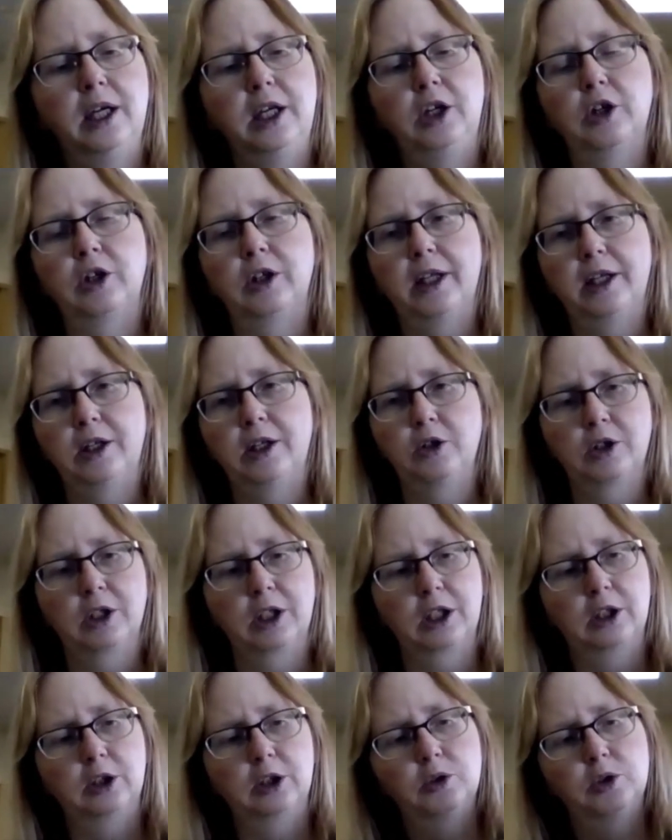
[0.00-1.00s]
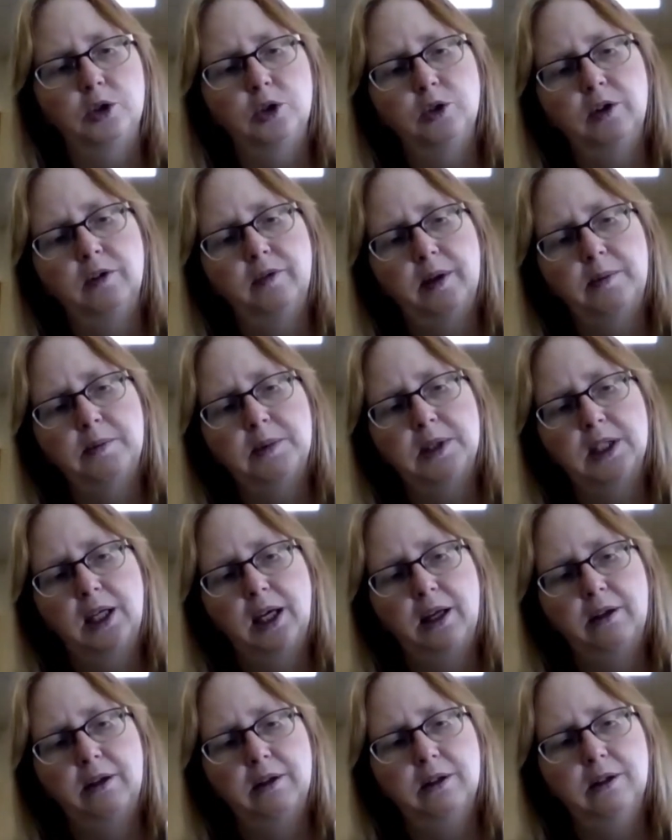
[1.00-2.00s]
You're, then you're gonna glue two of them
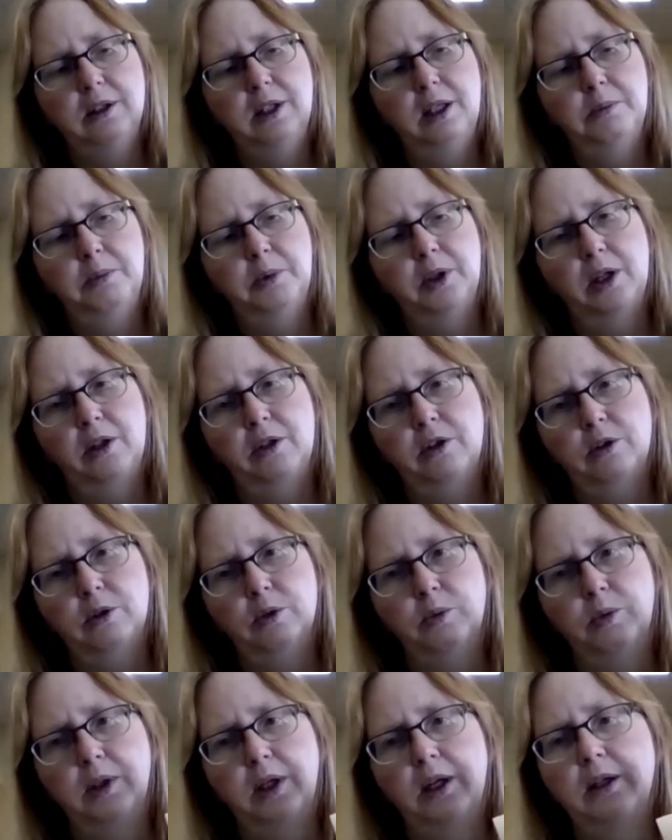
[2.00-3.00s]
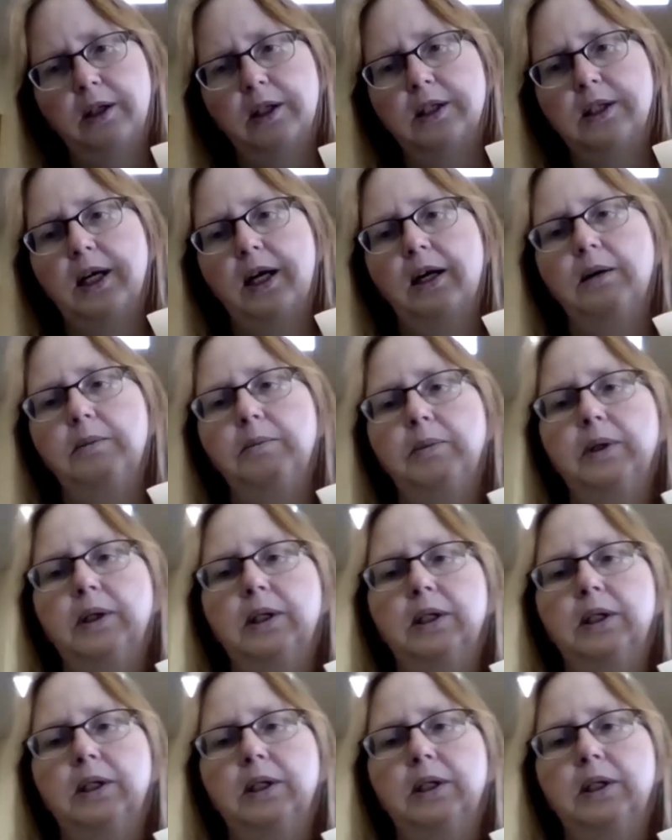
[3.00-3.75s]
together and put a third one on the top